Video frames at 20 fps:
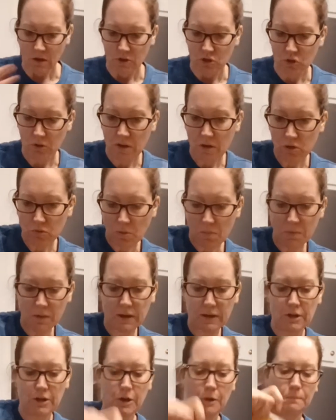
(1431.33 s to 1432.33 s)
So here's what we're
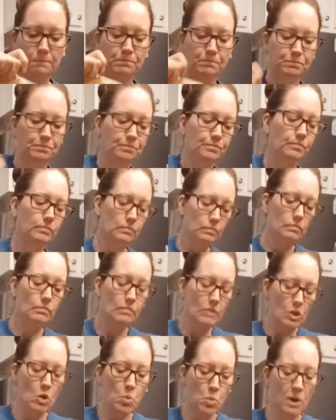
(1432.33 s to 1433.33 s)
gonna do.
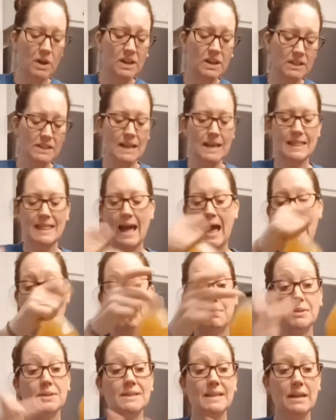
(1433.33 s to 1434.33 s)
We're gonna take the
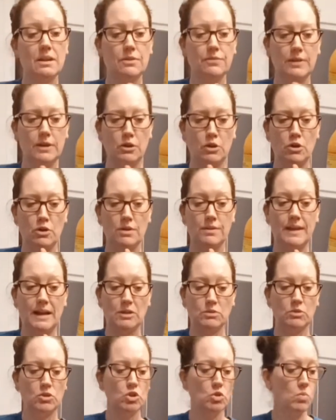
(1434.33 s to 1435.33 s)
apple cider vinegar, that's
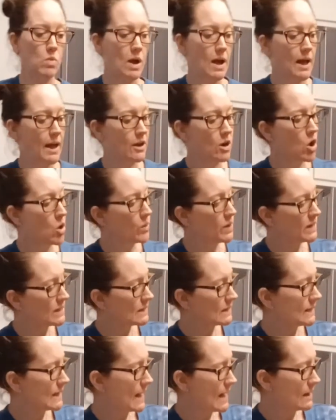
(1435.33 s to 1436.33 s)
what you want, and
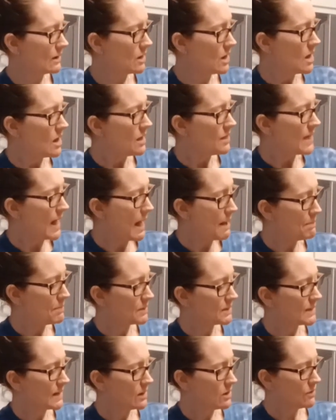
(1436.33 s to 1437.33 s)
always get the apple
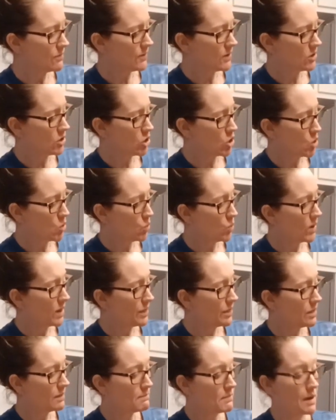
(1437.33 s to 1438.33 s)
cider vinegar
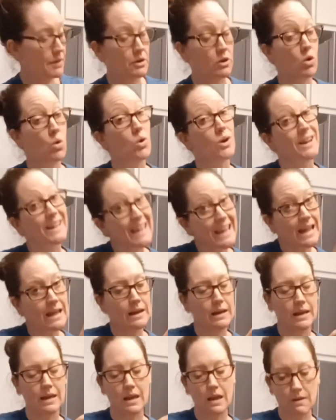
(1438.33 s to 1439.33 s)
with the mother,
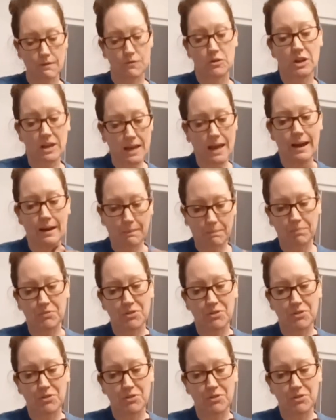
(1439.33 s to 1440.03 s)
organic if you can.